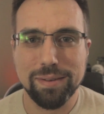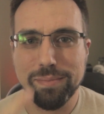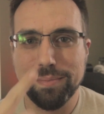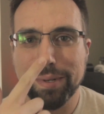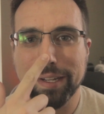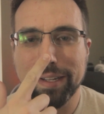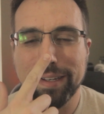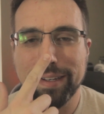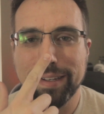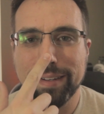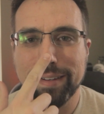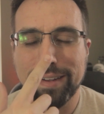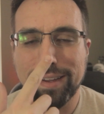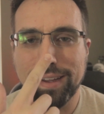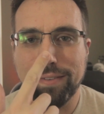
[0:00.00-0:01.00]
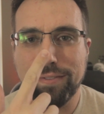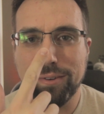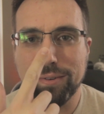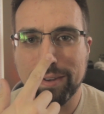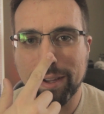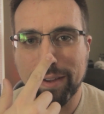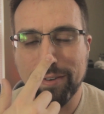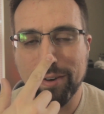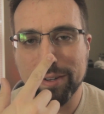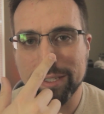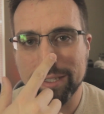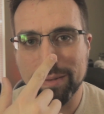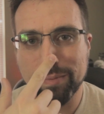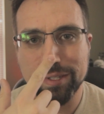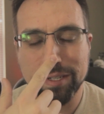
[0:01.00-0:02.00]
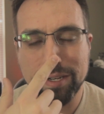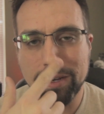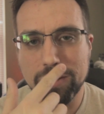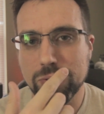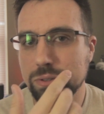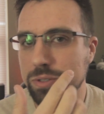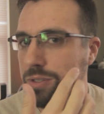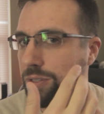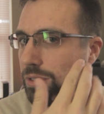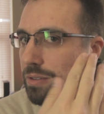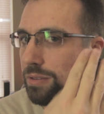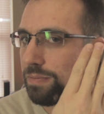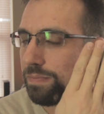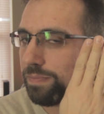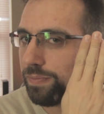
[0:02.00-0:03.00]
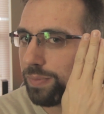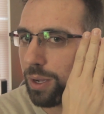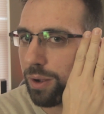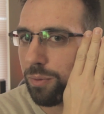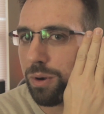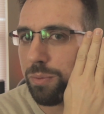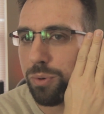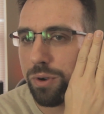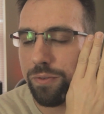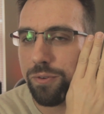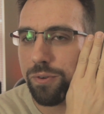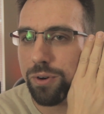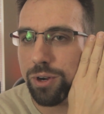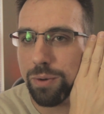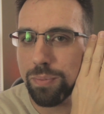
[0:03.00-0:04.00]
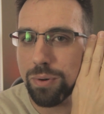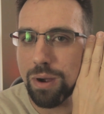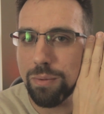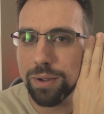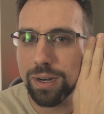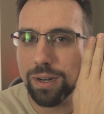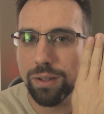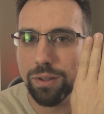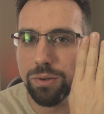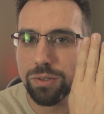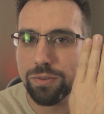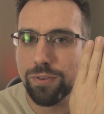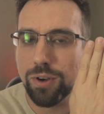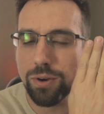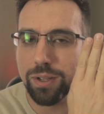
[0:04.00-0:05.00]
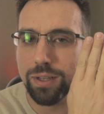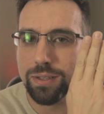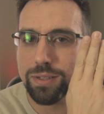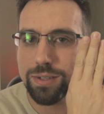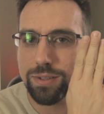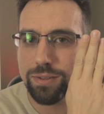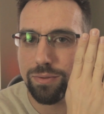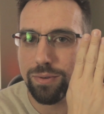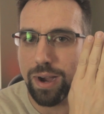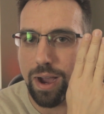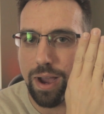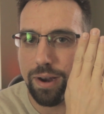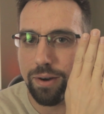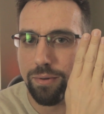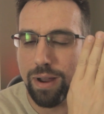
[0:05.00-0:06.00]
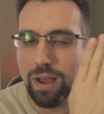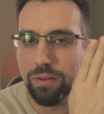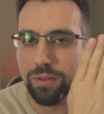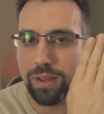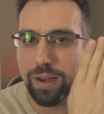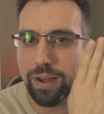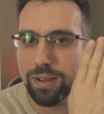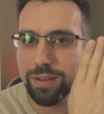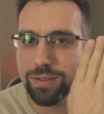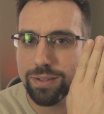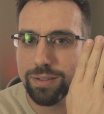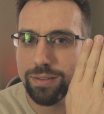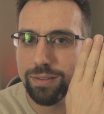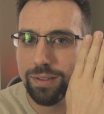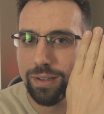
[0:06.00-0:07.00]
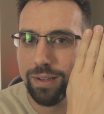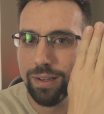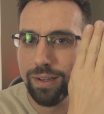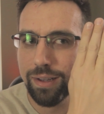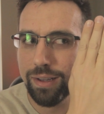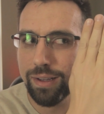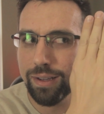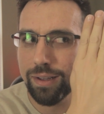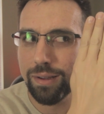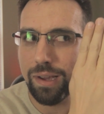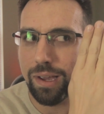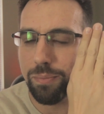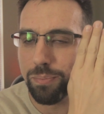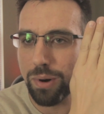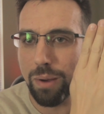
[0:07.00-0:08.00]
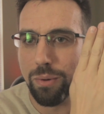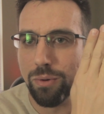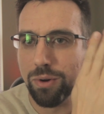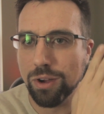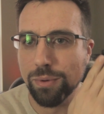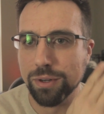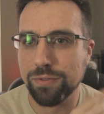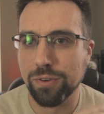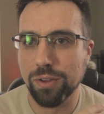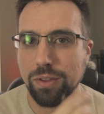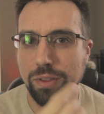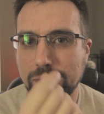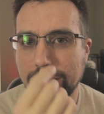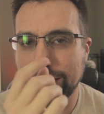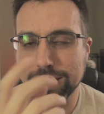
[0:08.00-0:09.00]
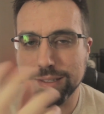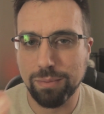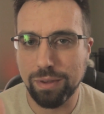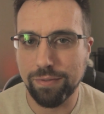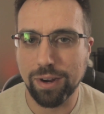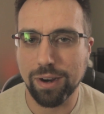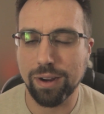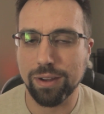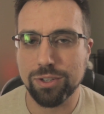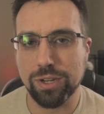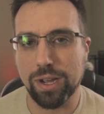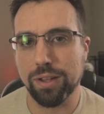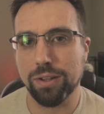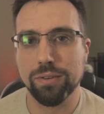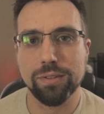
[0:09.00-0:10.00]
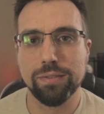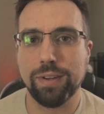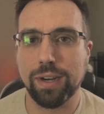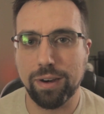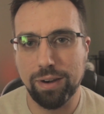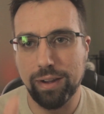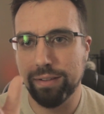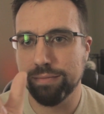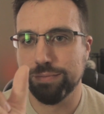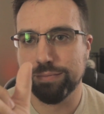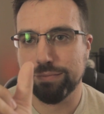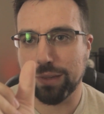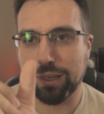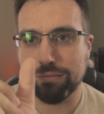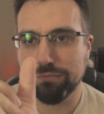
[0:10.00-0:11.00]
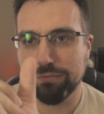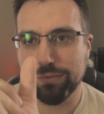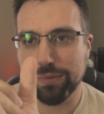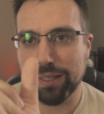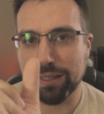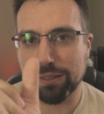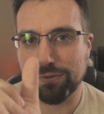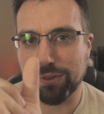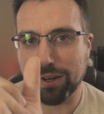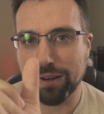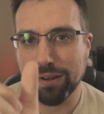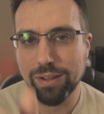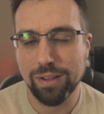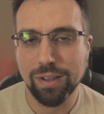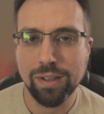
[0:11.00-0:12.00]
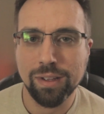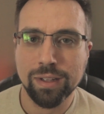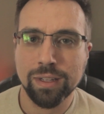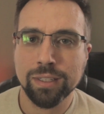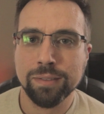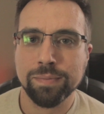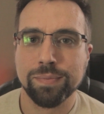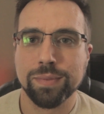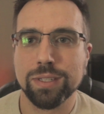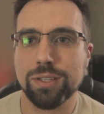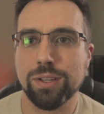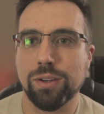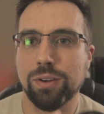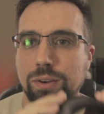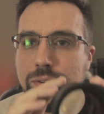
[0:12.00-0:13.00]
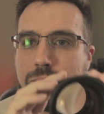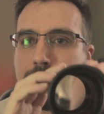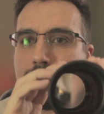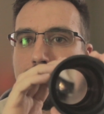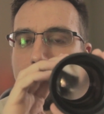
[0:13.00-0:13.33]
but if you focus on someone's nose at 1.4, you're probably going to lose focus right around the eyes. It probably won't go much further than that. It's going to be very shallow, very like this far. So